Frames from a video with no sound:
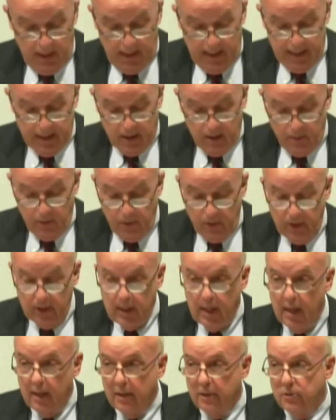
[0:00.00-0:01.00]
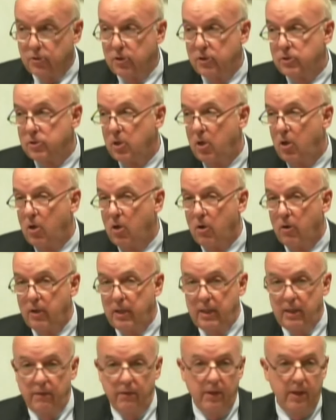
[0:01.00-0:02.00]
And community colleges are
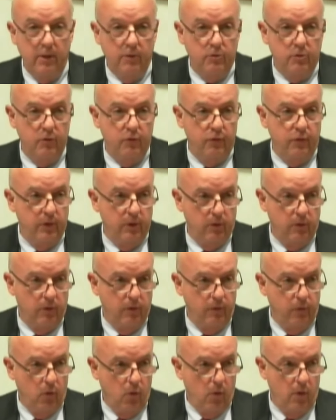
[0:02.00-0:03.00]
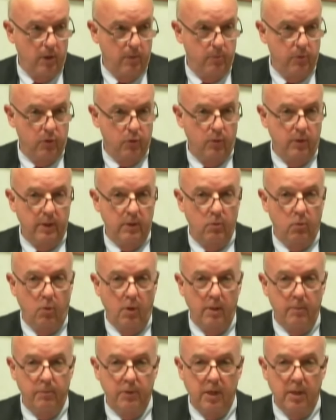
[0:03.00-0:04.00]
in there to fill the void between
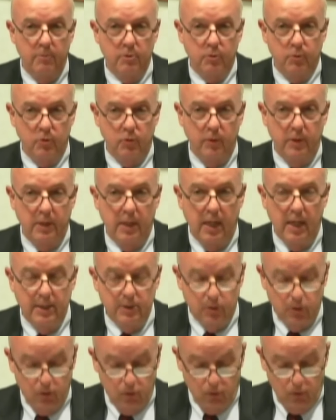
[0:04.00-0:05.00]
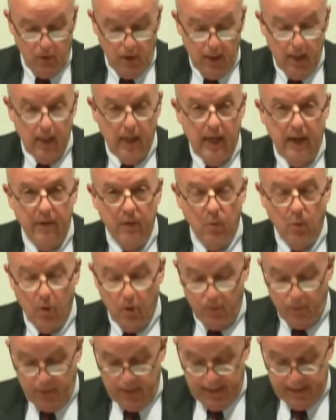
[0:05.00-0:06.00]
what comes between high school and the
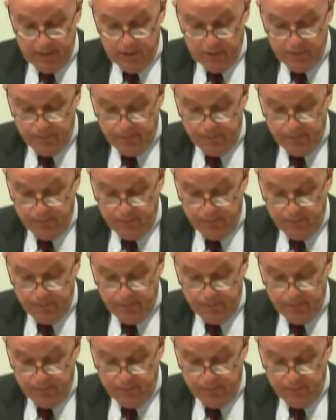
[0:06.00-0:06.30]
workplace.